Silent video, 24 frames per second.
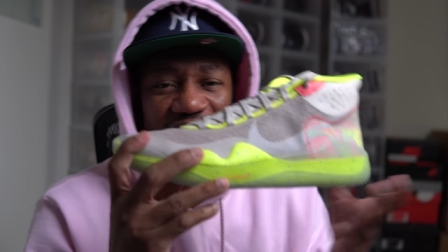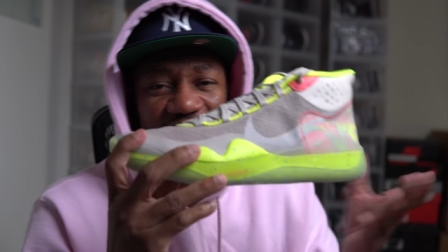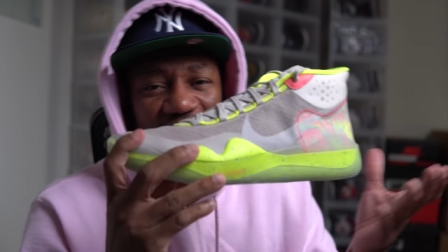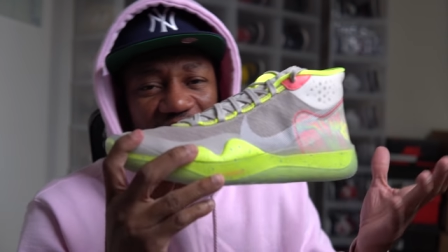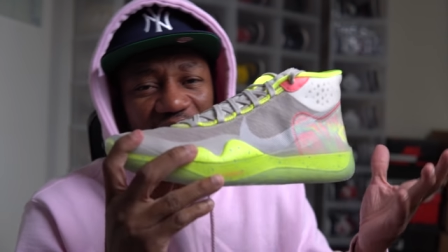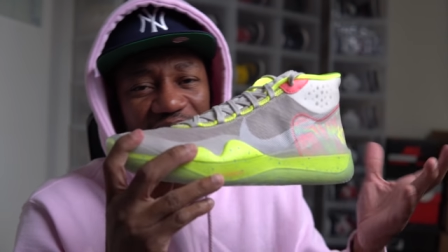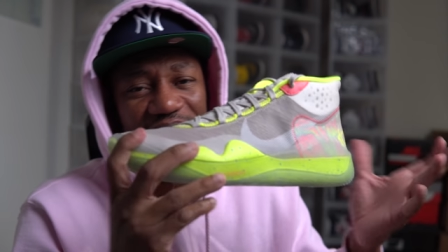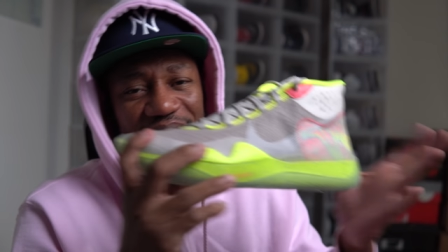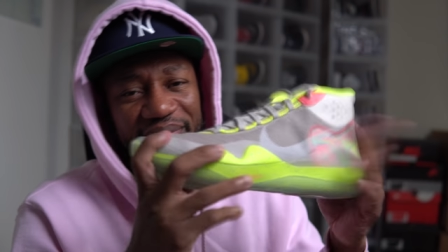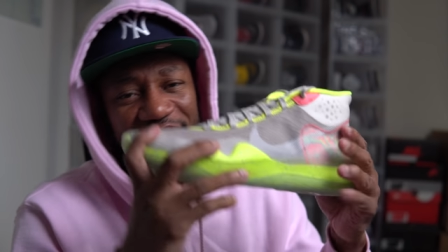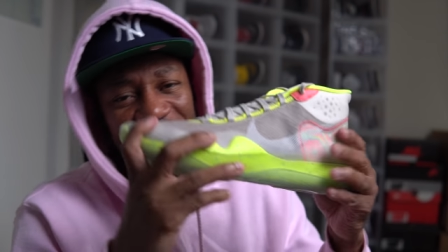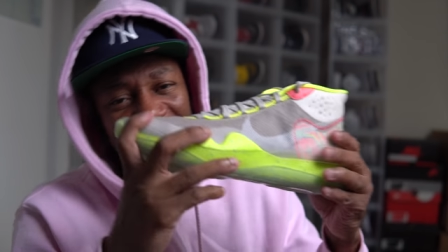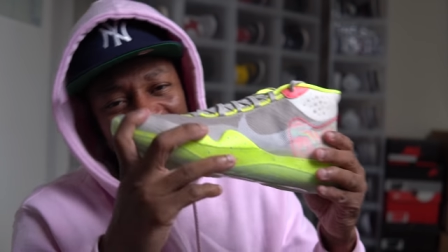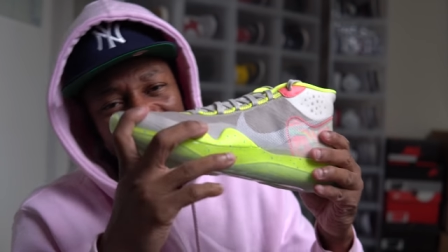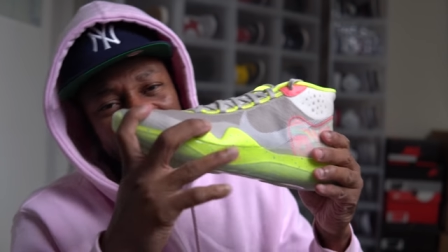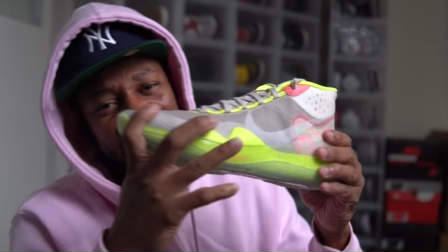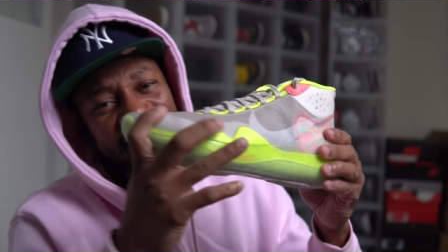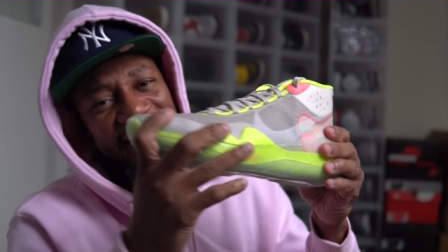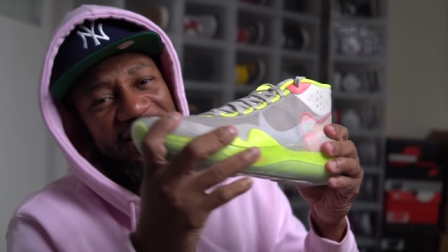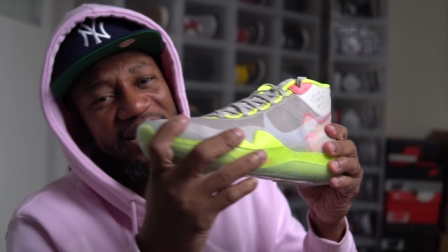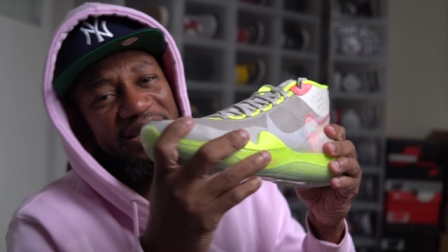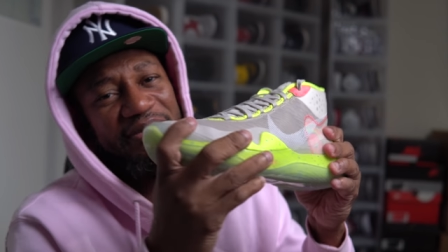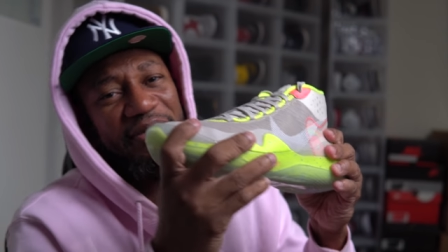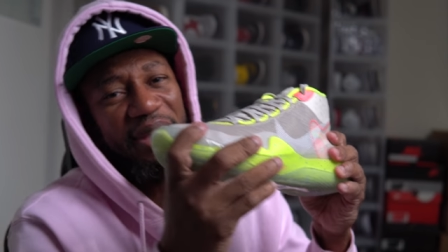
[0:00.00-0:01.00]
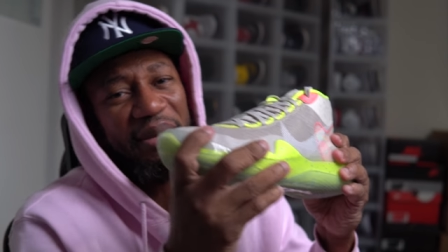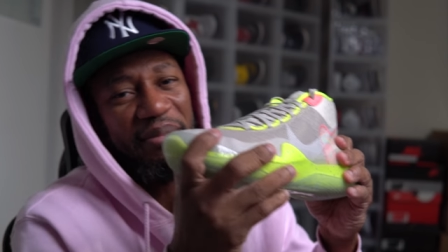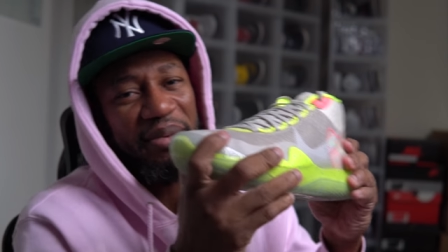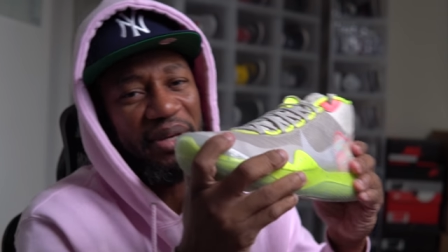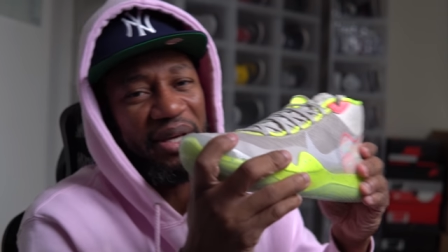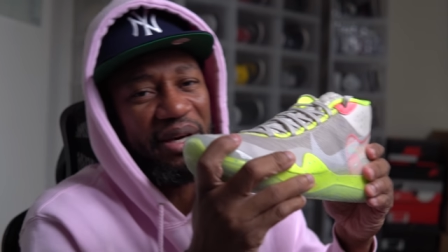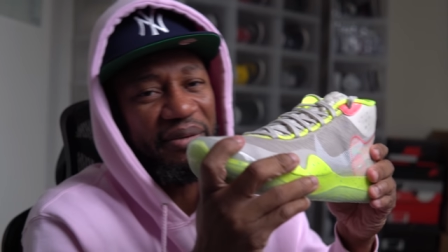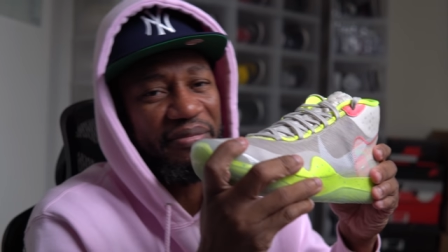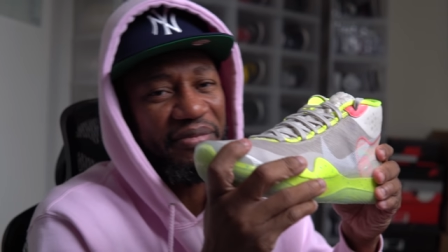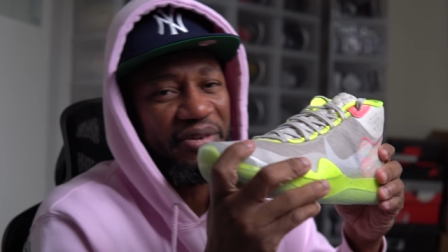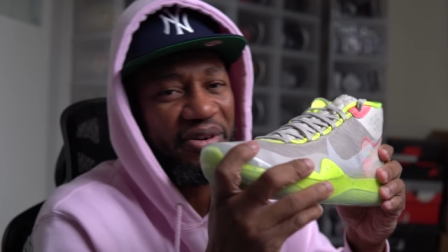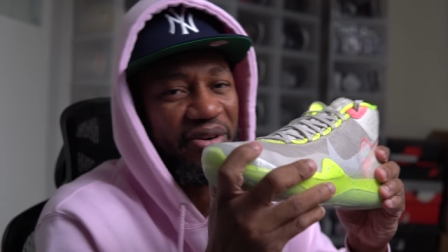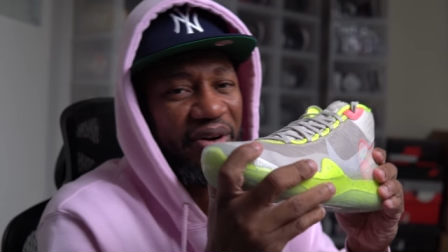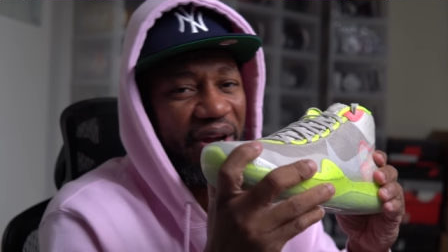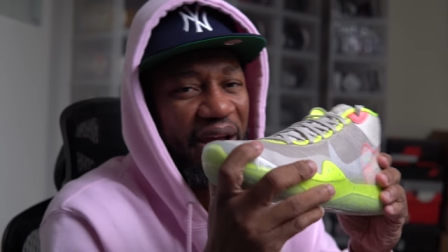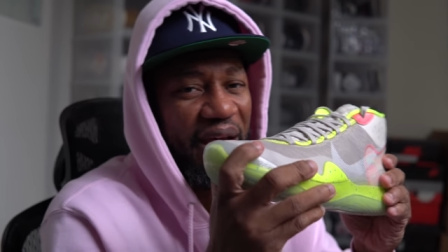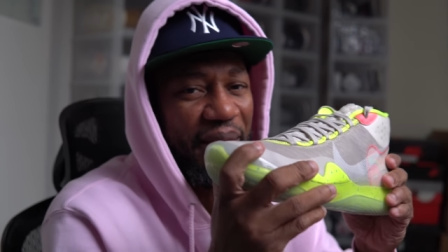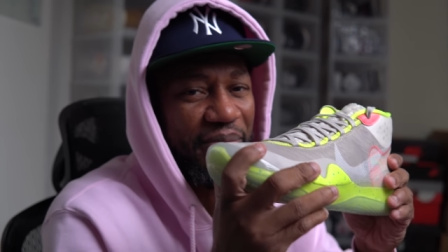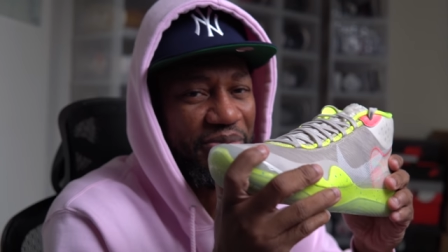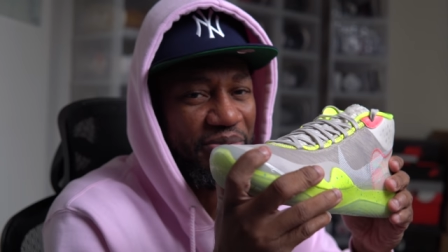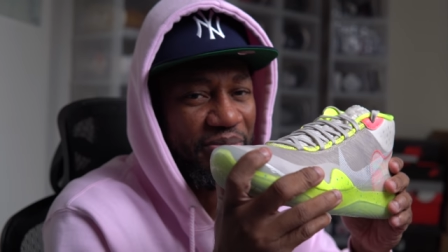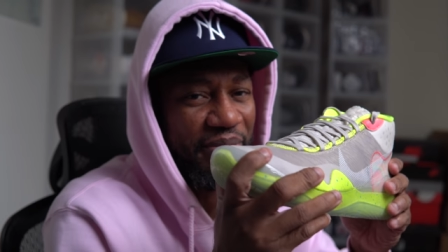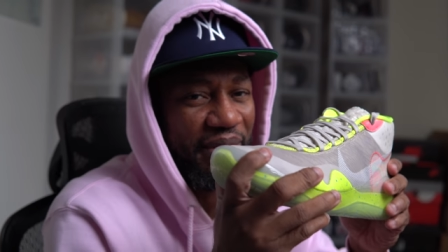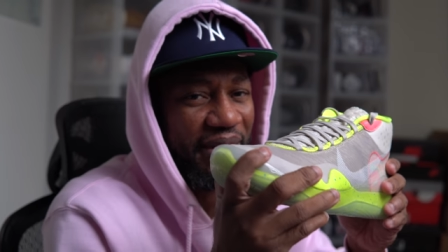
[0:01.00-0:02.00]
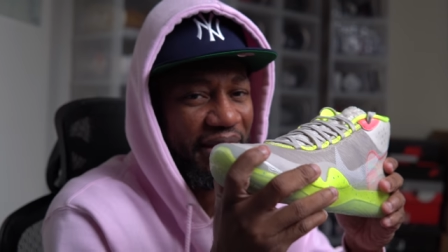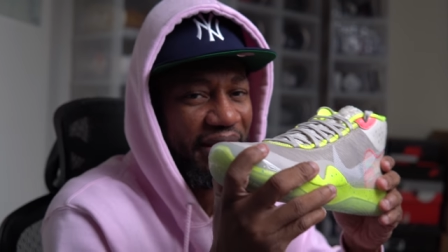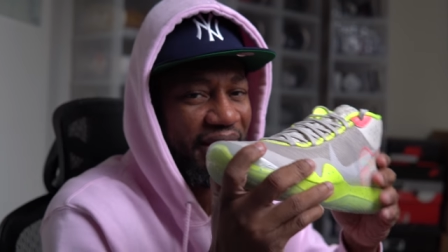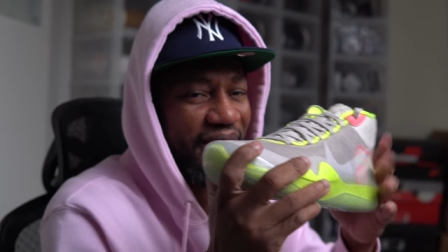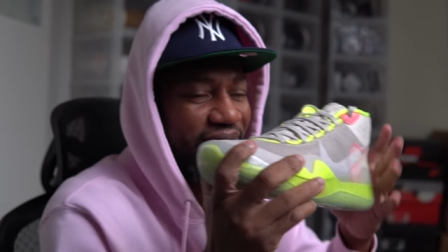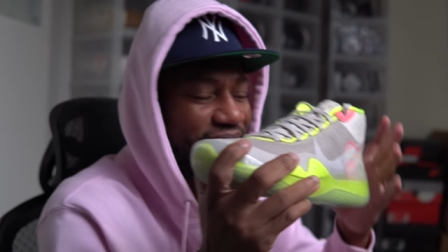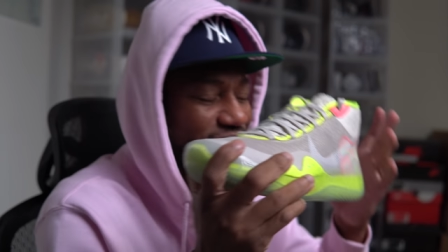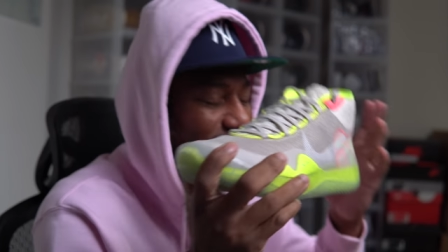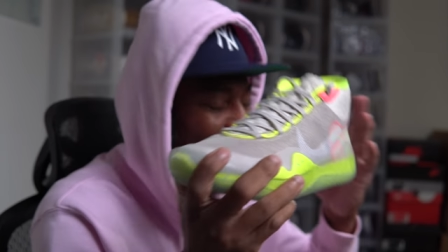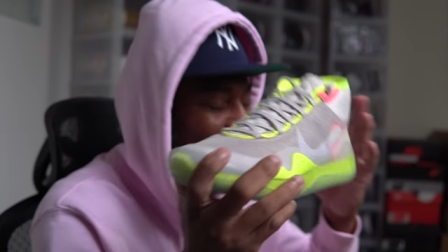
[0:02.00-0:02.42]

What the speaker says: So these may be up for grabs, man.